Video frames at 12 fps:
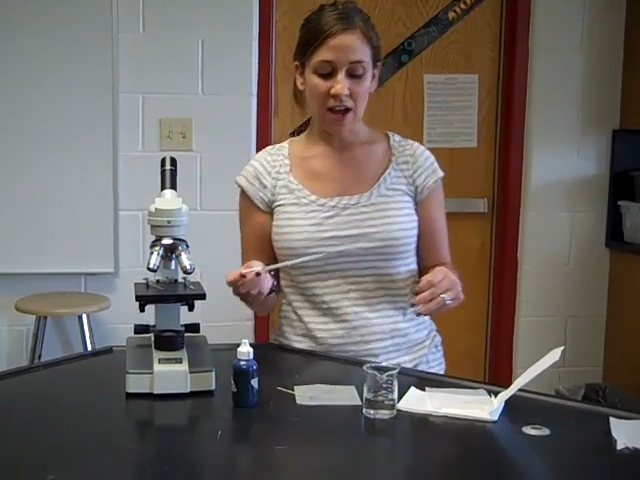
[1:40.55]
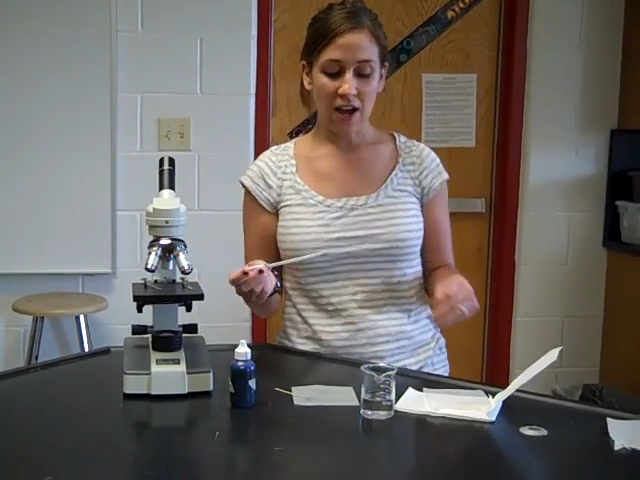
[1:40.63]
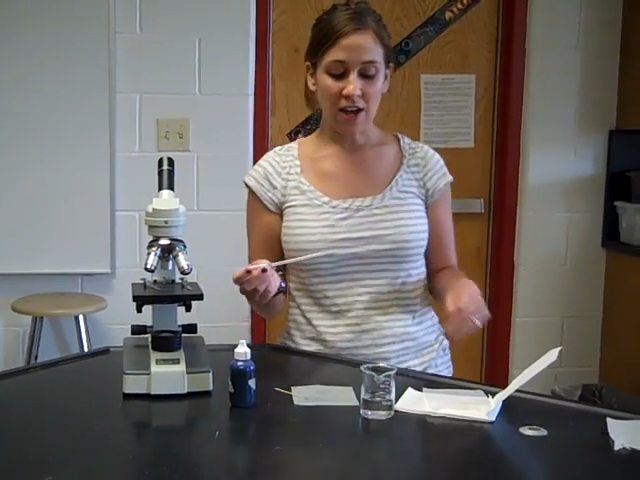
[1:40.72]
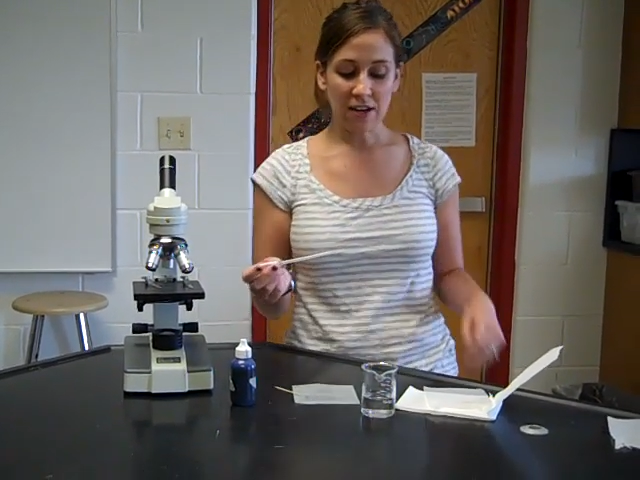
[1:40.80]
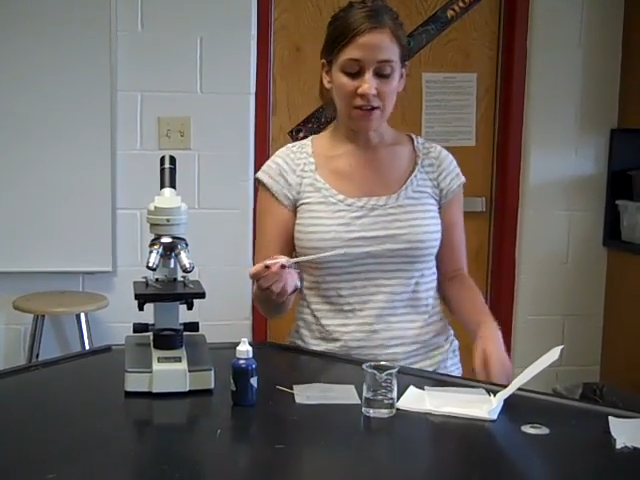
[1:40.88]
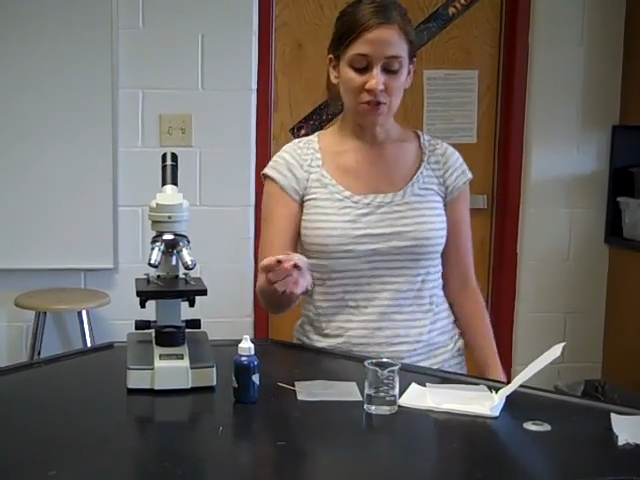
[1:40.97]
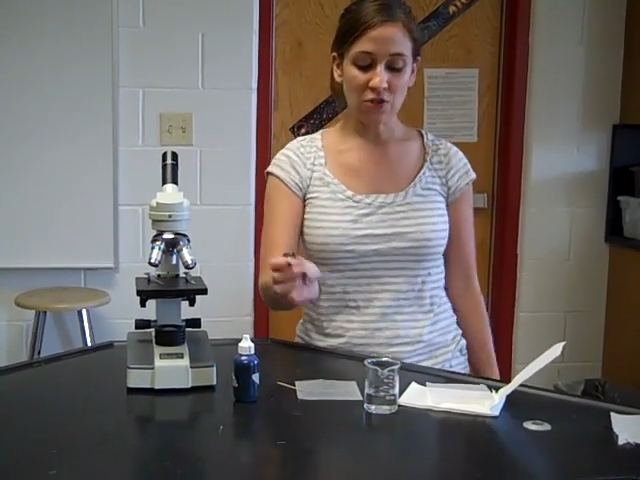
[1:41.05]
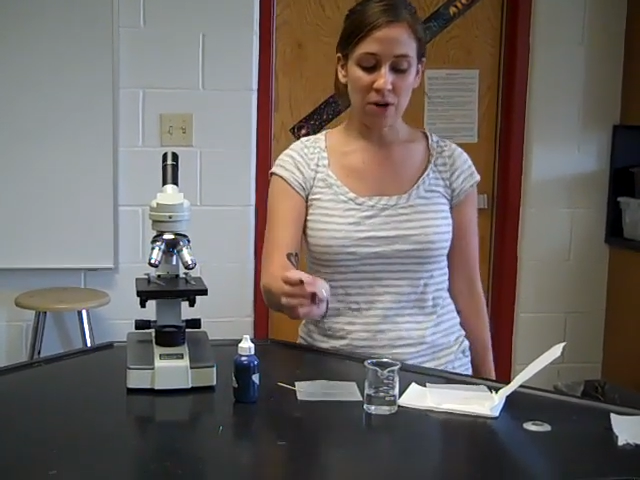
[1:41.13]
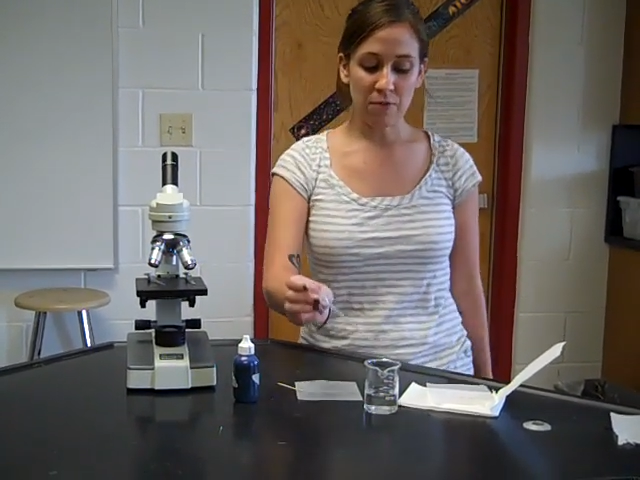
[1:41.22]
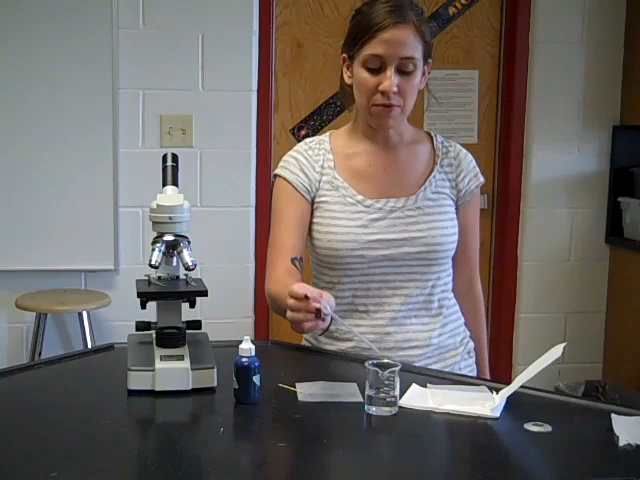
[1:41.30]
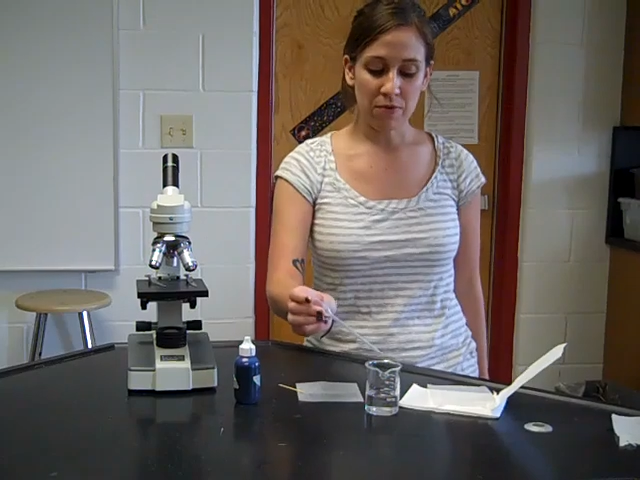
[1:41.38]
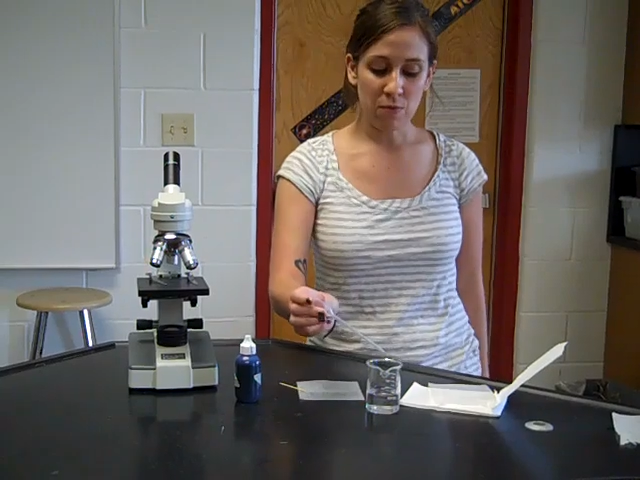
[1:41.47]
add a
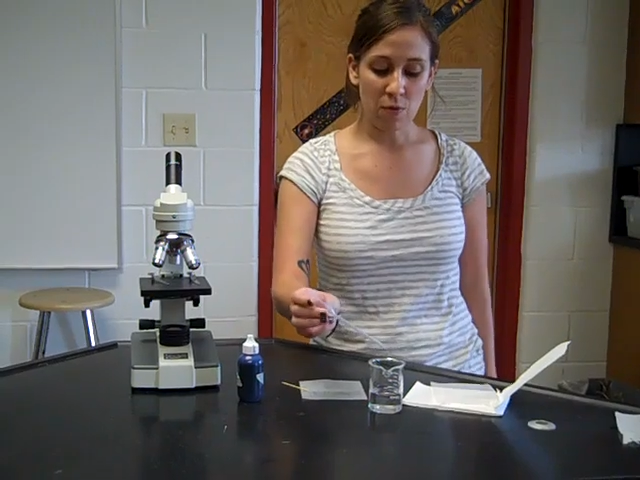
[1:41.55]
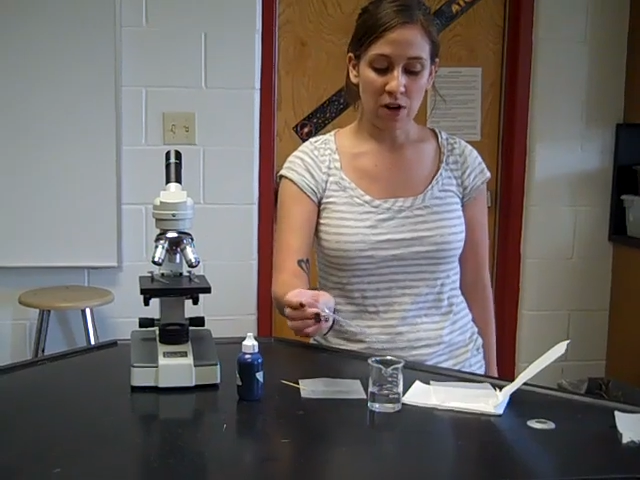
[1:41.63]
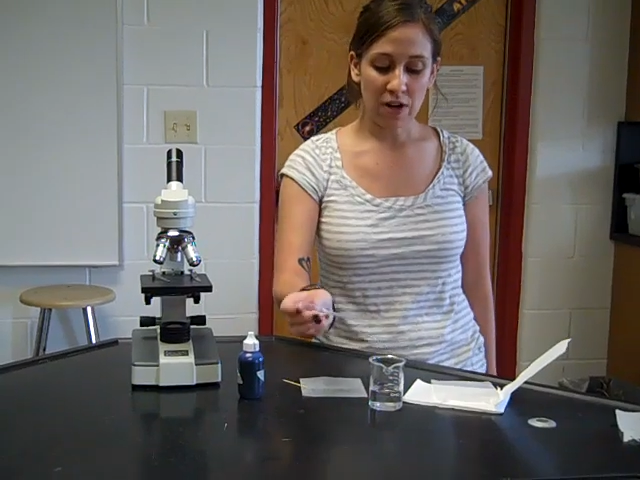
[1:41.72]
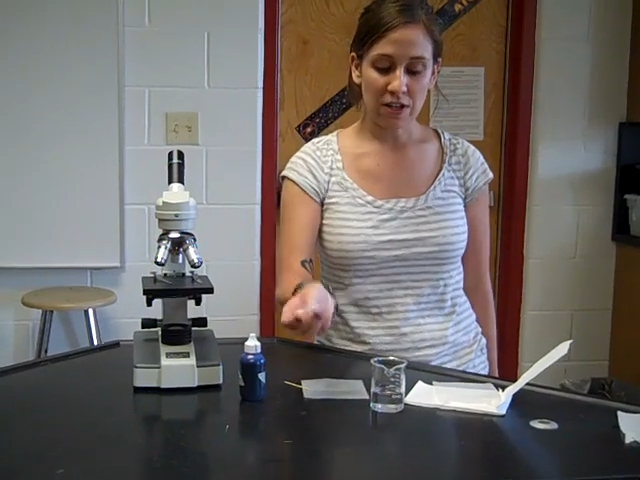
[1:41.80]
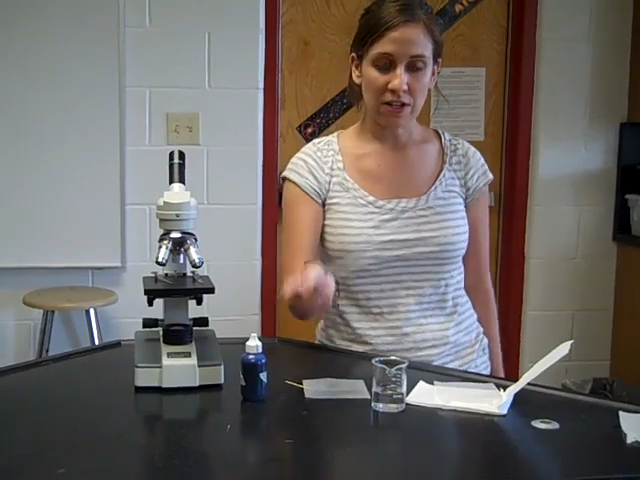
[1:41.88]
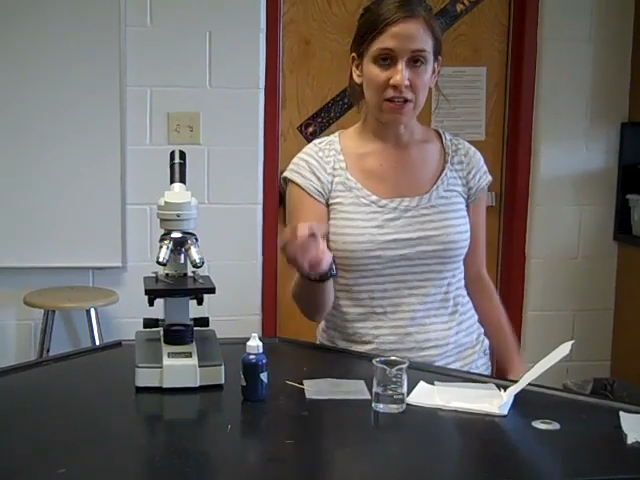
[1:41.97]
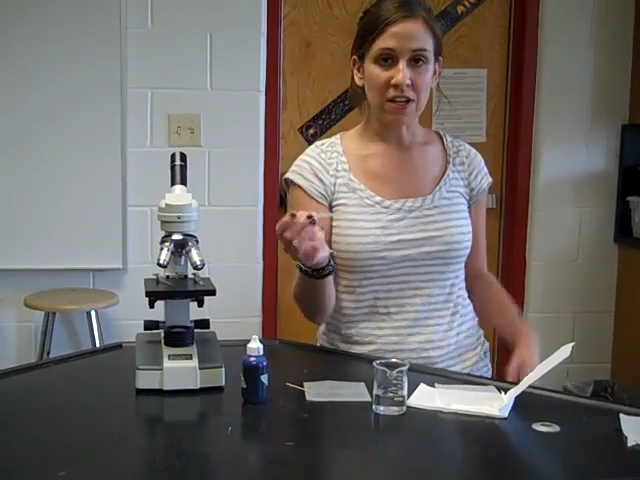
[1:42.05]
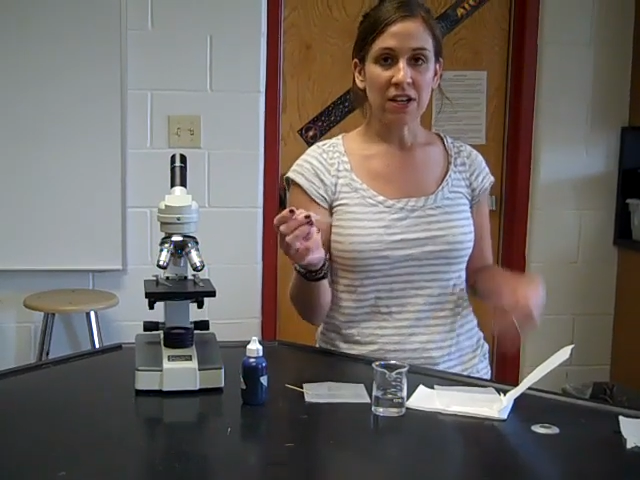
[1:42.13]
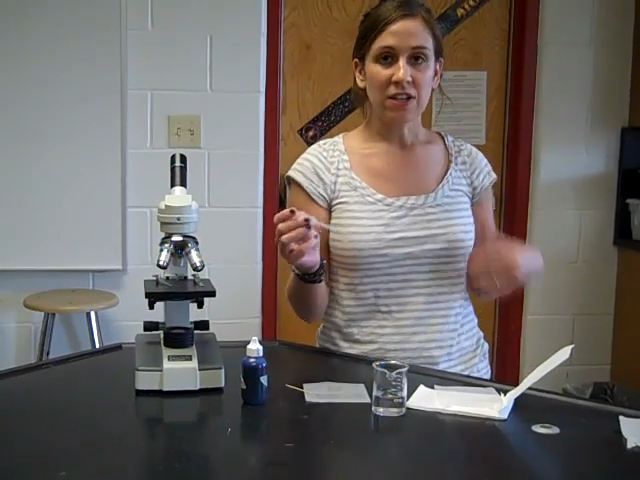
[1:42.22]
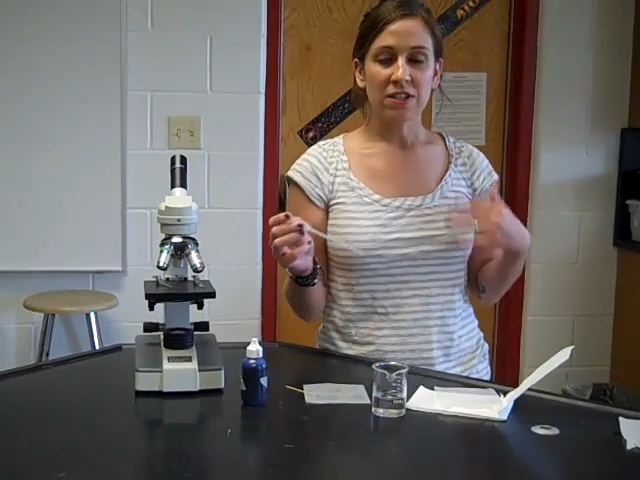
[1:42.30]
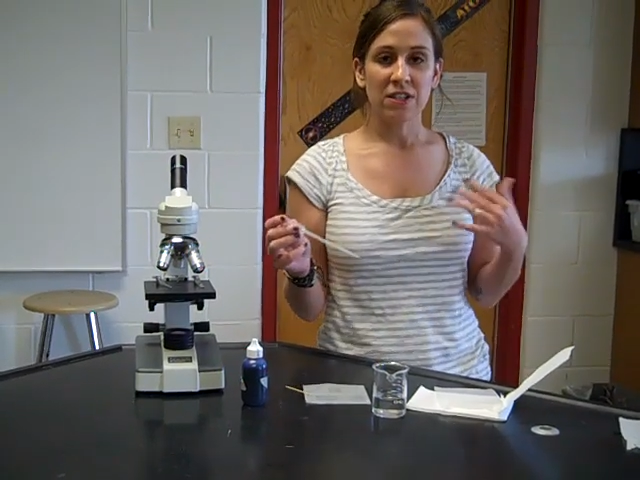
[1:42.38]
drop of water